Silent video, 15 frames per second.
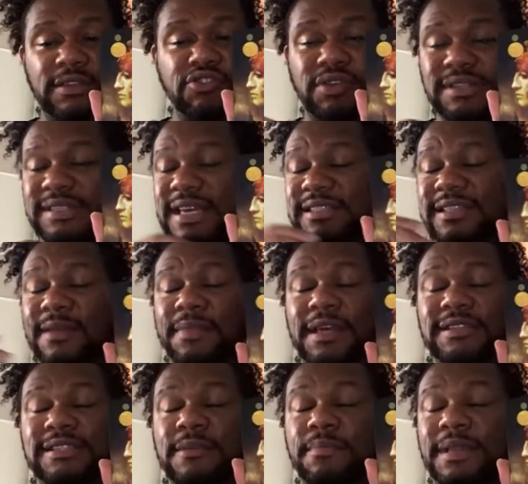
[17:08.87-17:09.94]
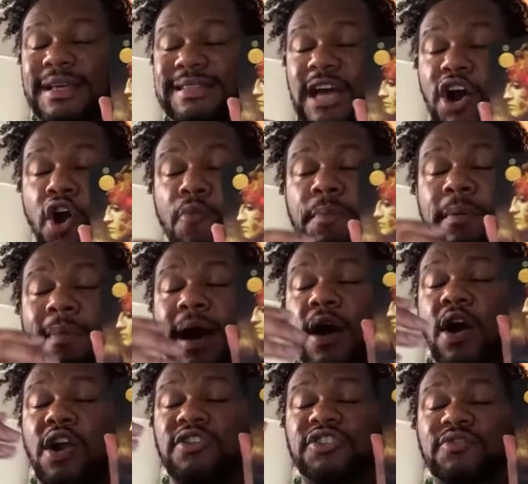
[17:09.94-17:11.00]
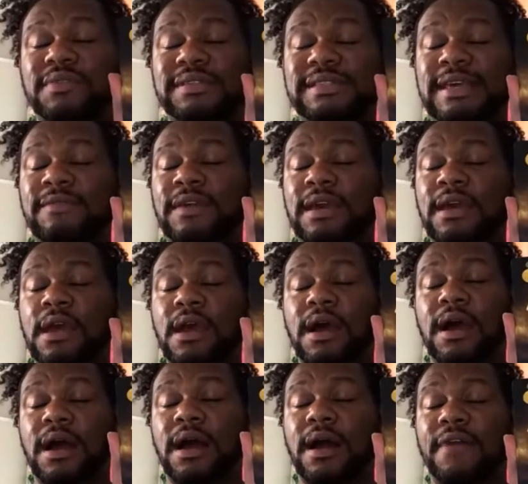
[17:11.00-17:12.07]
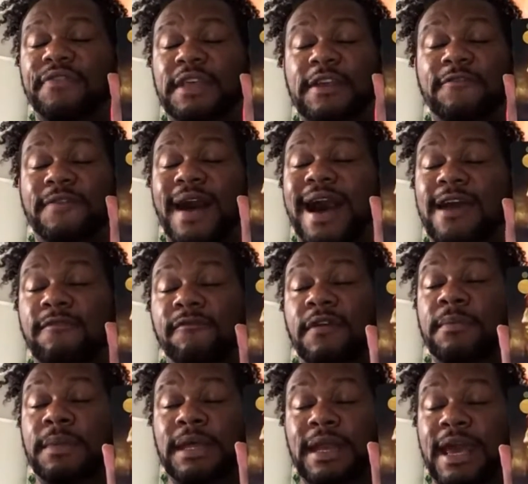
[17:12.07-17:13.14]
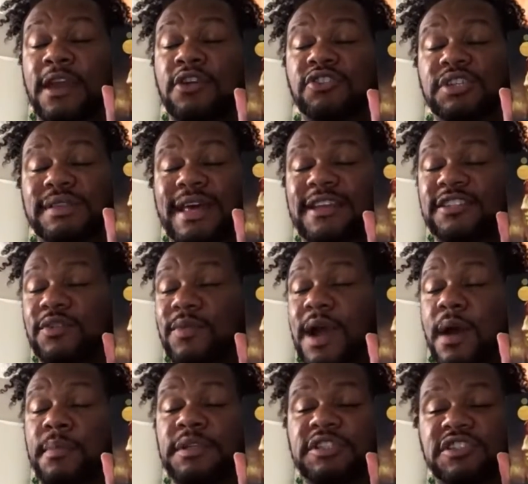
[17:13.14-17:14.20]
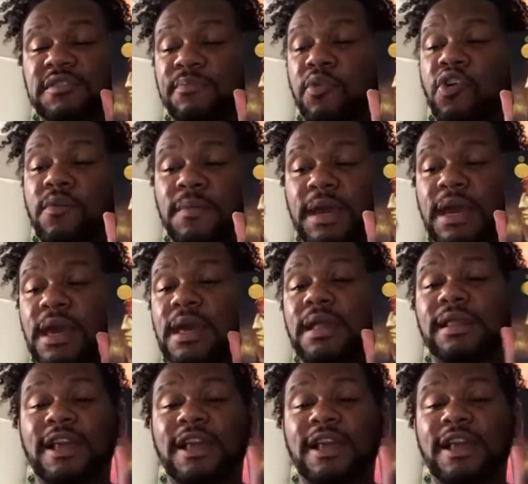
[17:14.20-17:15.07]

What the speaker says: you can say something as simple as I open my heart to receiving the divine feminine energy that is around me to support me,